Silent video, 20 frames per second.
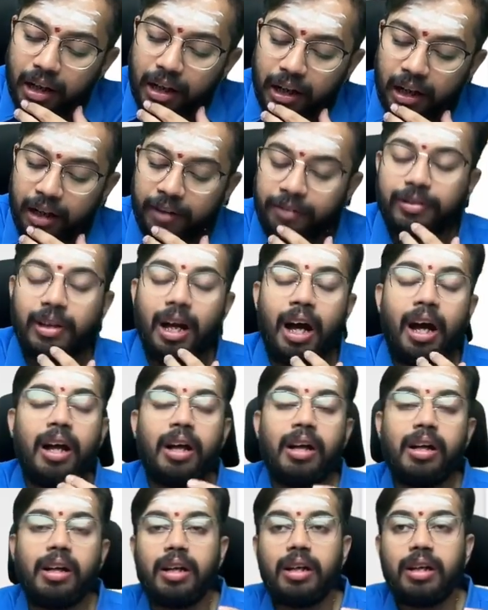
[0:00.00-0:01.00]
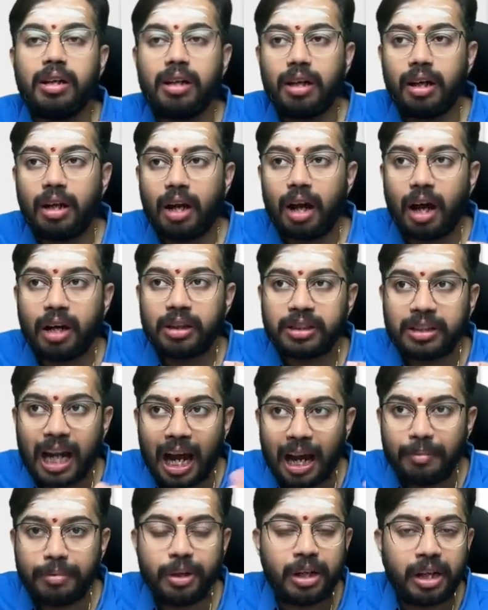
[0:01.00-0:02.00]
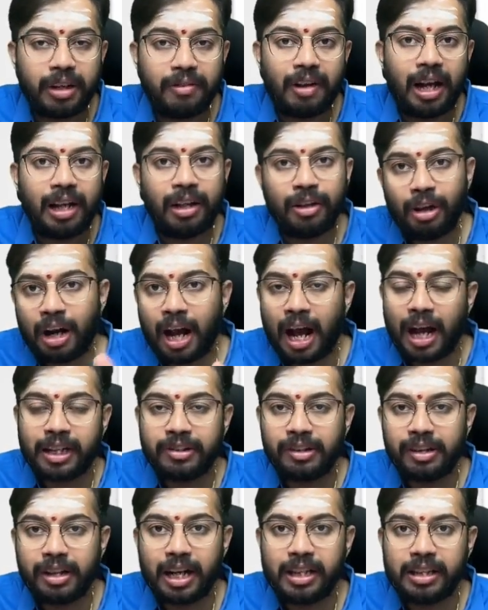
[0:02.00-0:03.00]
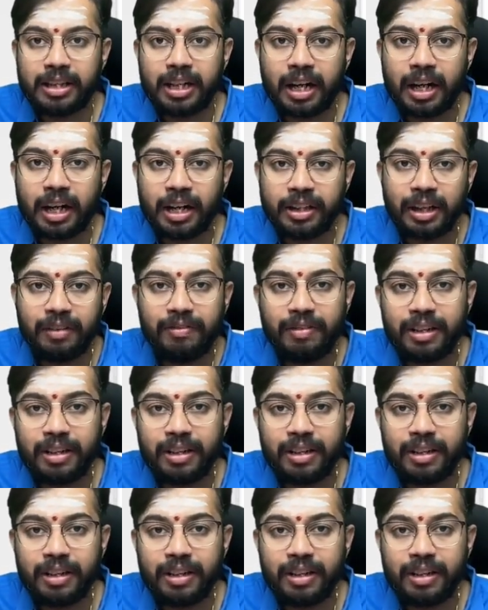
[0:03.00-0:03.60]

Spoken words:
if the stamp duty value or actual consideration,